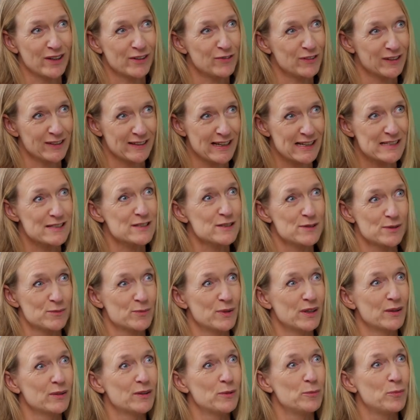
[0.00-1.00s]
I think that's
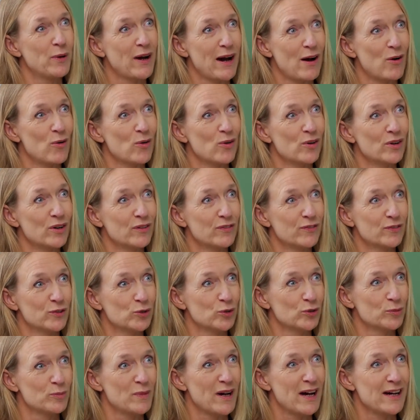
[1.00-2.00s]
the power of
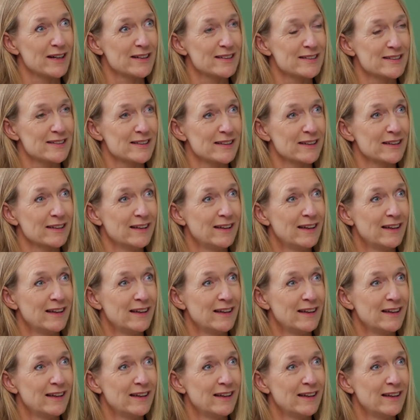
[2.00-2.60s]
good marketing.